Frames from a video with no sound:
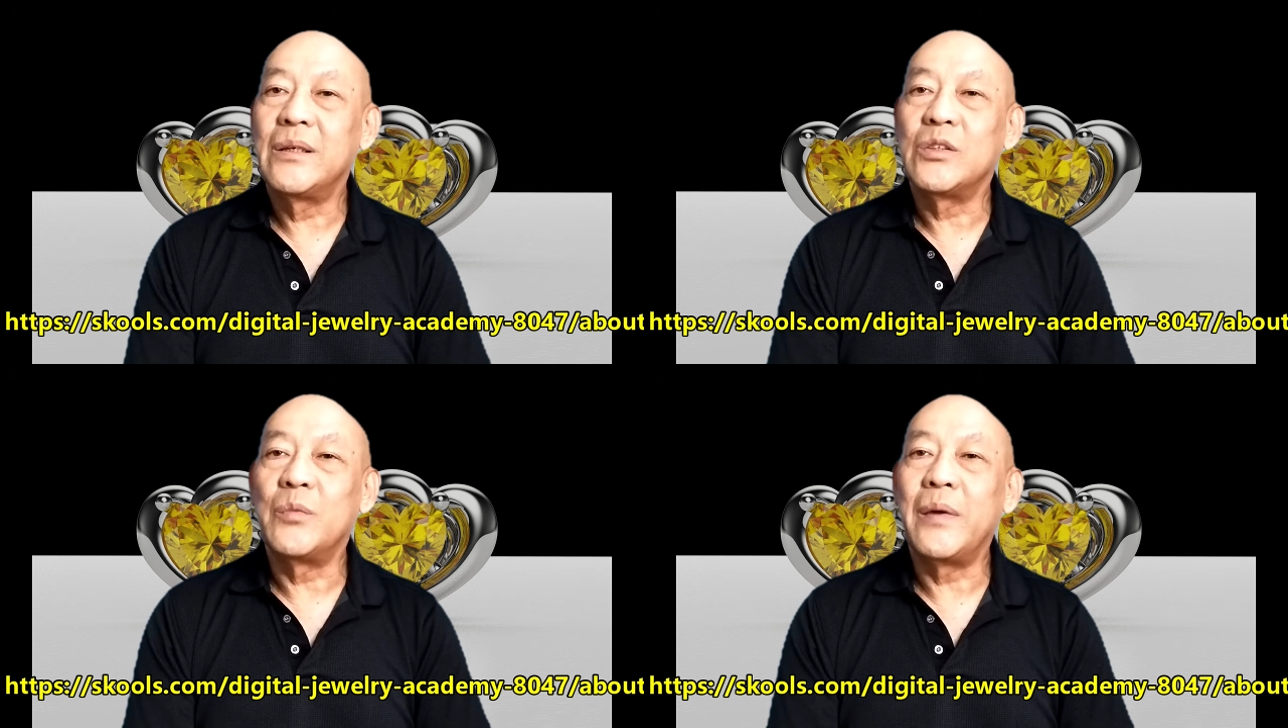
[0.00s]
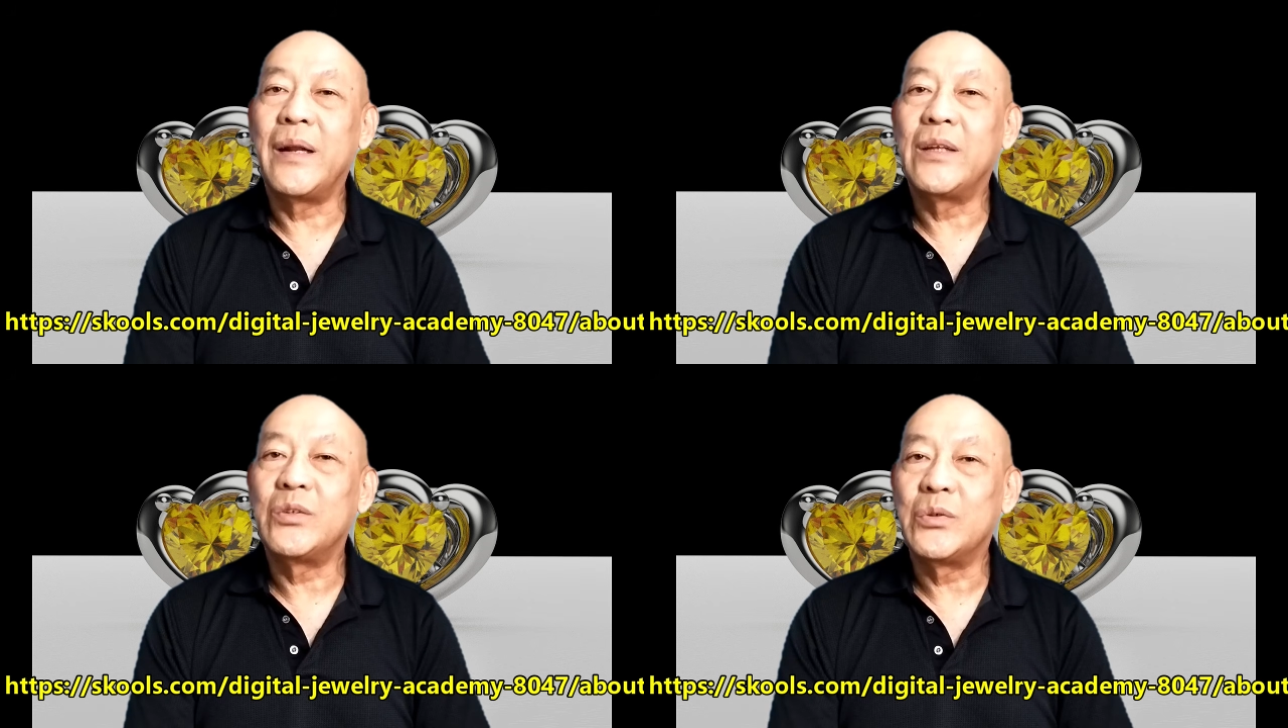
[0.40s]
too
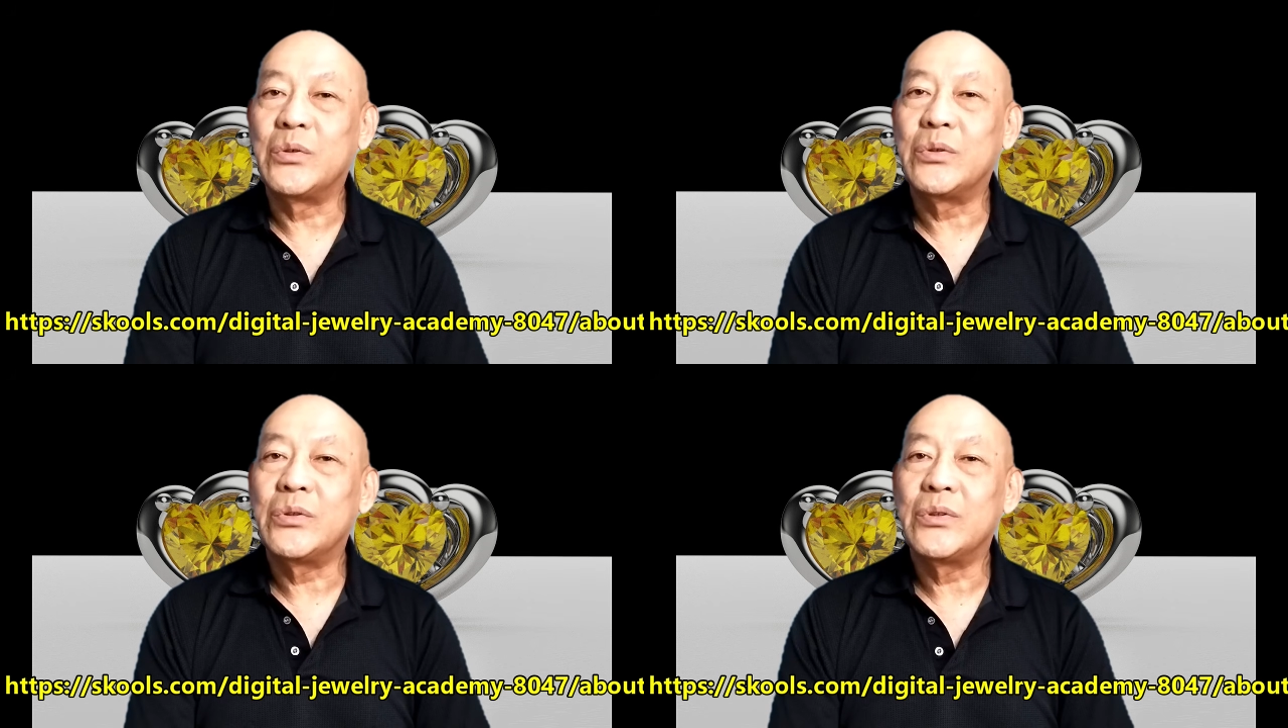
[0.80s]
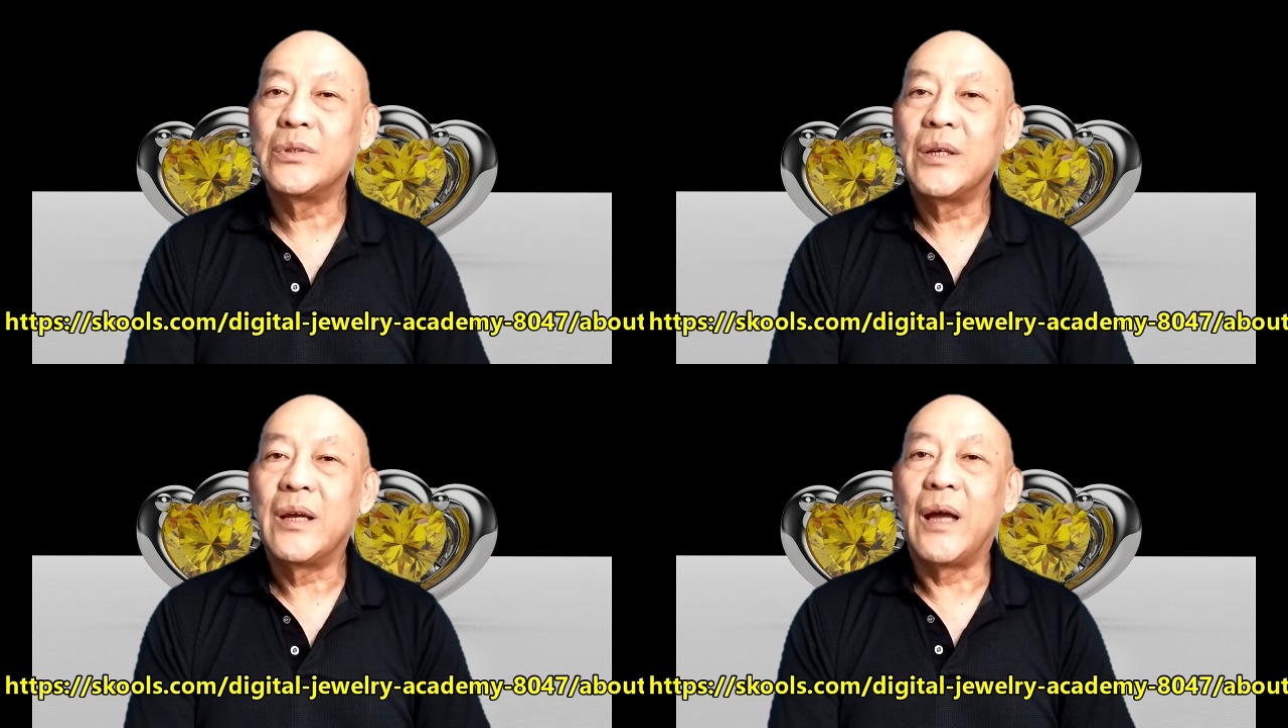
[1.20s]
many tools,
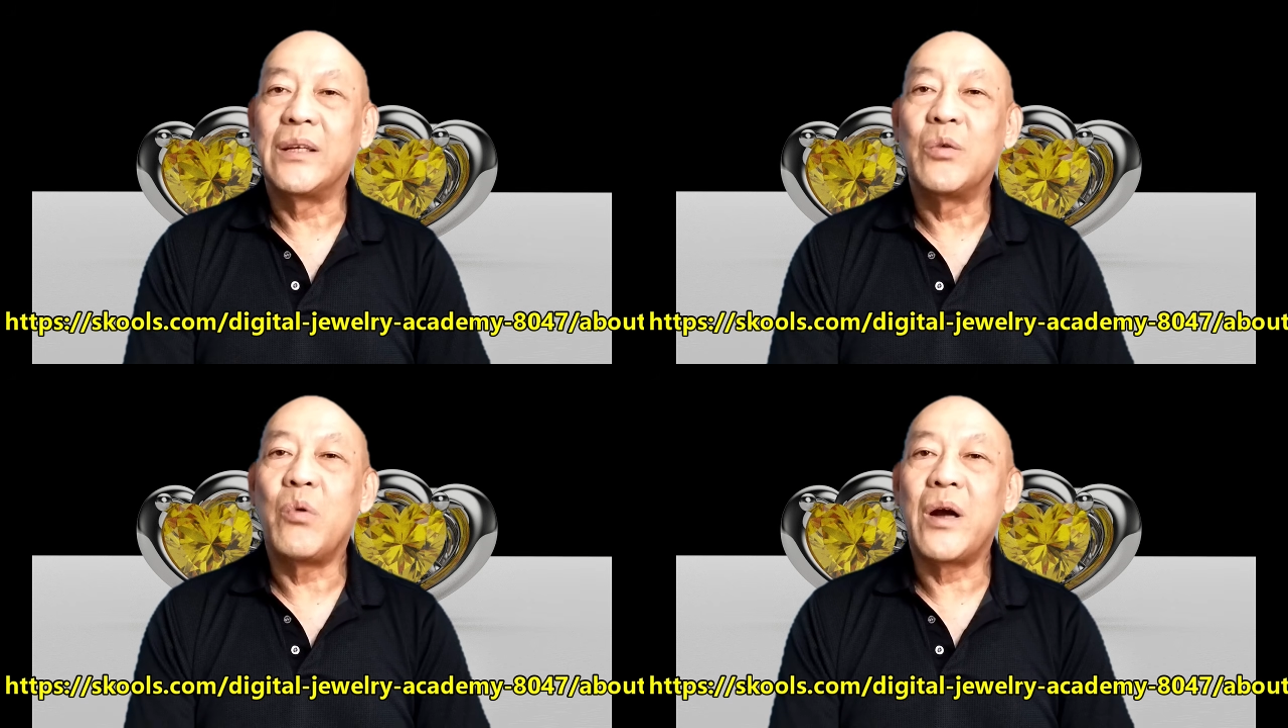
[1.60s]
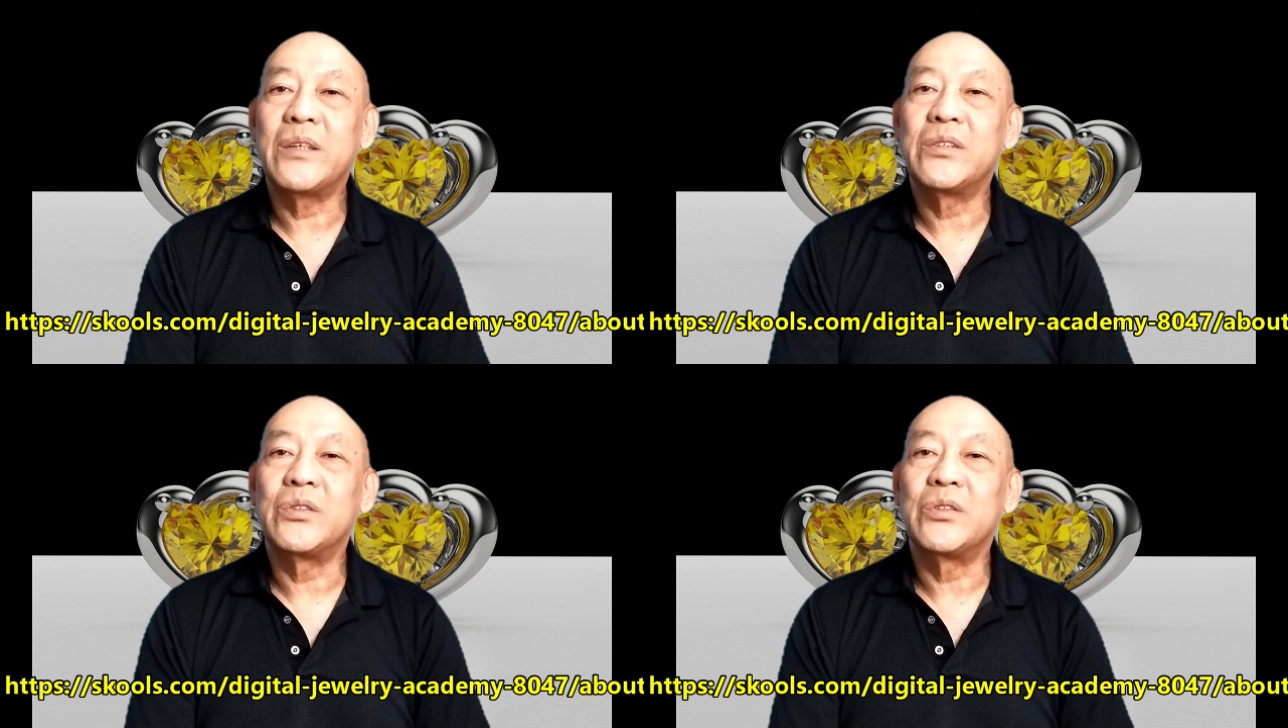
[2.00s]
and you watch